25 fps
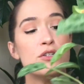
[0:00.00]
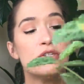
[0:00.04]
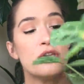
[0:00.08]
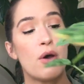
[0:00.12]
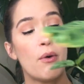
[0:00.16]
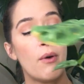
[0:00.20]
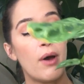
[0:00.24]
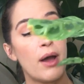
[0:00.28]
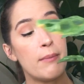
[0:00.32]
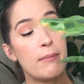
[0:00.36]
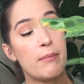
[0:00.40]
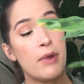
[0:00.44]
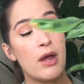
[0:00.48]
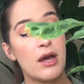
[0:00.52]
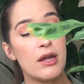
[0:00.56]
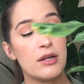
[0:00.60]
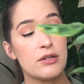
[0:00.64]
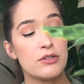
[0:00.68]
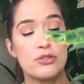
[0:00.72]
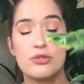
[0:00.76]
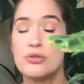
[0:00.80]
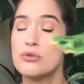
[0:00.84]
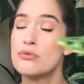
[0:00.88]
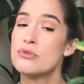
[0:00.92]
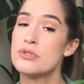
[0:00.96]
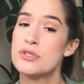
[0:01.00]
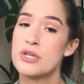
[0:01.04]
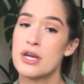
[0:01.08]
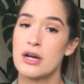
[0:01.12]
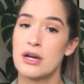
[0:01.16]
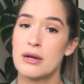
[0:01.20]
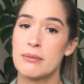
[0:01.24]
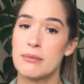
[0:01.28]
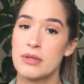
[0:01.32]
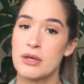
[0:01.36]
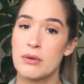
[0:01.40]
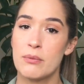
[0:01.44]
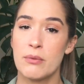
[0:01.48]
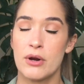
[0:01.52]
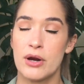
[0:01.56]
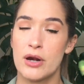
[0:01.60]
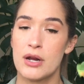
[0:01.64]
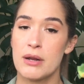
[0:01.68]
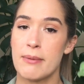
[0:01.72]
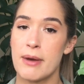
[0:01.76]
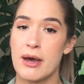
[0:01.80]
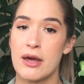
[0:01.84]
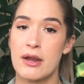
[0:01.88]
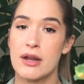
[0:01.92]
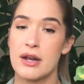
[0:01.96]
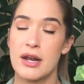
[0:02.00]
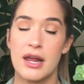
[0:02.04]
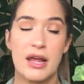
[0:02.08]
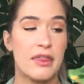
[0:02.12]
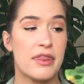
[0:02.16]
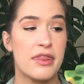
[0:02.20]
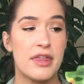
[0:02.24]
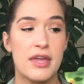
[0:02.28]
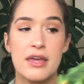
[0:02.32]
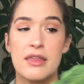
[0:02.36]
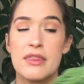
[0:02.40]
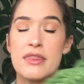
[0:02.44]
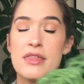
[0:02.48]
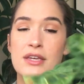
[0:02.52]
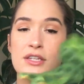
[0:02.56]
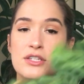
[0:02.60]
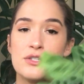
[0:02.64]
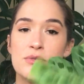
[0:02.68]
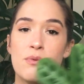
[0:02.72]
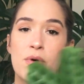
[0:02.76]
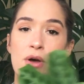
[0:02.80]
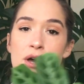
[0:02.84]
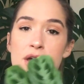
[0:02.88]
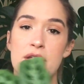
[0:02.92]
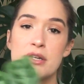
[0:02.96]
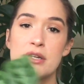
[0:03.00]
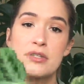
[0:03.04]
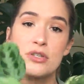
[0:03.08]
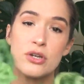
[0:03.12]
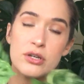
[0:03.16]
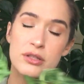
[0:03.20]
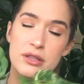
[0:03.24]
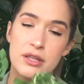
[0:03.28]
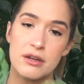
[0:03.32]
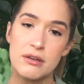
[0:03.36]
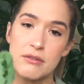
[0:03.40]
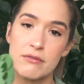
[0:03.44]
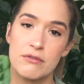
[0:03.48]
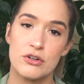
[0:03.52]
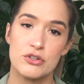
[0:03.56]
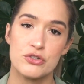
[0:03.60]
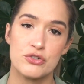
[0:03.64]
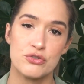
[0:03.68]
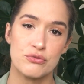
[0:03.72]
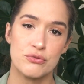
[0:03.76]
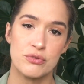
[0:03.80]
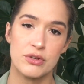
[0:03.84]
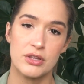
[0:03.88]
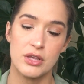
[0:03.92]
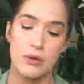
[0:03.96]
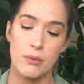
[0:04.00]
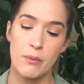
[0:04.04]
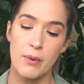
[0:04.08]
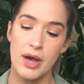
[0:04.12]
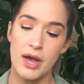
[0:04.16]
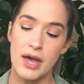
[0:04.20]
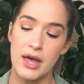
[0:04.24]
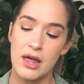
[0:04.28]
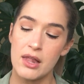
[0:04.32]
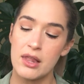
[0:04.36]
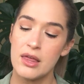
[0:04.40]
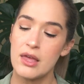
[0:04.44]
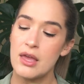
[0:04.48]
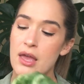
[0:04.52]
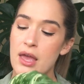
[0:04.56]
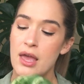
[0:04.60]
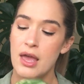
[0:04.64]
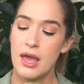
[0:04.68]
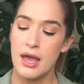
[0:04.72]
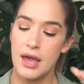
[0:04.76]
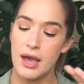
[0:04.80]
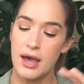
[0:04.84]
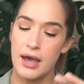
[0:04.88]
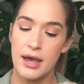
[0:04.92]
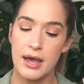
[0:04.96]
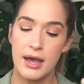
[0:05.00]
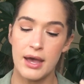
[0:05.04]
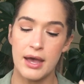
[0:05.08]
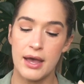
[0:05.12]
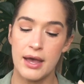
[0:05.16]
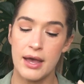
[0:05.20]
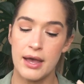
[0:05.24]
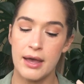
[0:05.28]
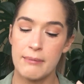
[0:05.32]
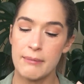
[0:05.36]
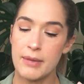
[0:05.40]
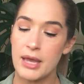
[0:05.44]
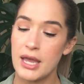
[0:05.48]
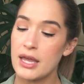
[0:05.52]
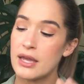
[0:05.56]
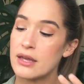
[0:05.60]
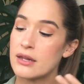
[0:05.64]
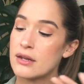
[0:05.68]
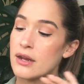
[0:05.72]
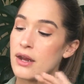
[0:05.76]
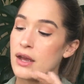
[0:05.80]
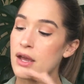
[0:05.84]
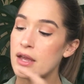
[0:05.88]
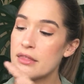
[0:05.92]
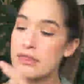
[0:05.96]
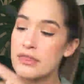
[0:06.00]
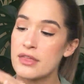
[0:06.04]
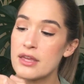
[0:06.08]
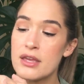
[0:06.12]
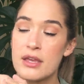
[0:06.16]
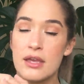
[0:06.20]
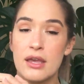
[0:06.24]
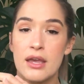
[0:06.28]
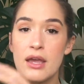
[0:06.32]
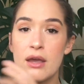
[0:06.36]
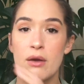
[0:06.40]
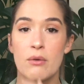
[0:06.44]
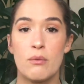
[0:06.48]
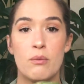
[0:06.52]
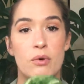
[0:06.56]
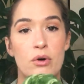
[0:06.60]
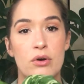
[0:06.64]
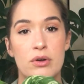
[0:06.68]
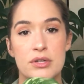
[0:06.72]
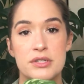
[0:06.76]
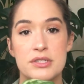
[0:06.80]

So I'm not too terribly worried about it. I think this one took the conversion really well, and I think it will